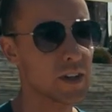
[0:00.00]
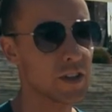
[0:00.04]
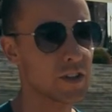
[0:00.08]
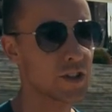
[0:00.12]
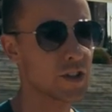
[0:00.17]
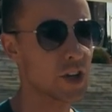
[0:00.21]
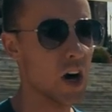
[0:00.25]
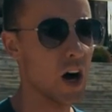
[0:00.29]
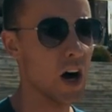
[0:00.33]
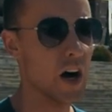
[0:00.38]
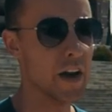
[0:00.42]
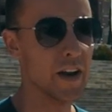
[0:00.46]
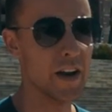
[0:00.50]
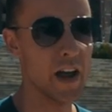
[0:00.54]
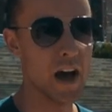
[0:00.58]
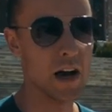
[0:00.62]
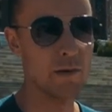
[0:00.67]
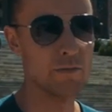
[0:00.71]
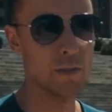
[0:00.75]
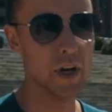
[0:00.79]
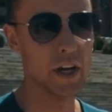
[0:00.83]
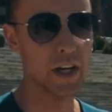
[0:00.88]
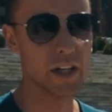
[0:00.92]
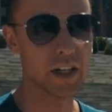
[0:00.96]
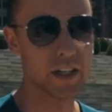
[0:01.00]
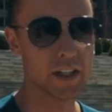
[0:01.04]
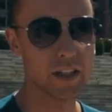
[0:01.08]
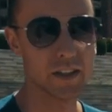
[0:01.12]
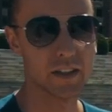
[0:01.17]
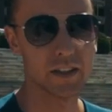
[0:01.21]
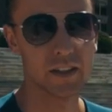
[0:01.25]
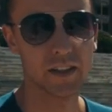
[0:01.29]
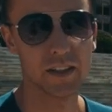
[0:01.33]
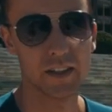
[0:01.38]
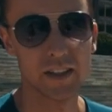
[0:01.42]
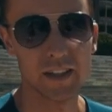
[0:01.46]
dynamic.
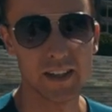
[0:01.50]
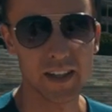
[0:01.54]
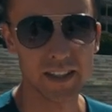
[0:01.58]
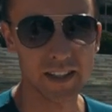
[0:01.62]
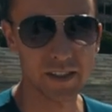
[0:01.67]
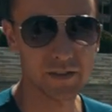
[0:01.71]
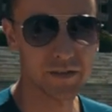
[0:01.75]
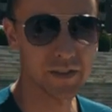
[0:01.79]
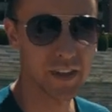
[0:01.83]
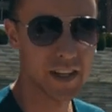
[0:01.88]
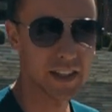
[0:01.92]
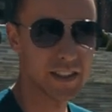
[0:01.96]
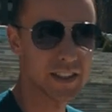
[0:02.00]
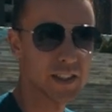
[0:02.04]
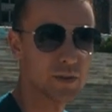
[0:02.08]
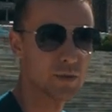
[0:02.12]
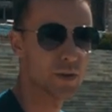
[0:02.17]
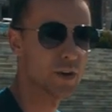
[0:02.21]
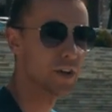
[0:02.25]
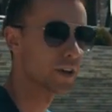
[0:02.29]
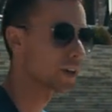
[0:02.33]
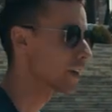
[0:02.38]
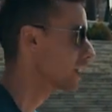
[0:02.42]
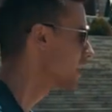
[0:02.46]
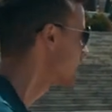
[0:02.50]
That's a fancy word.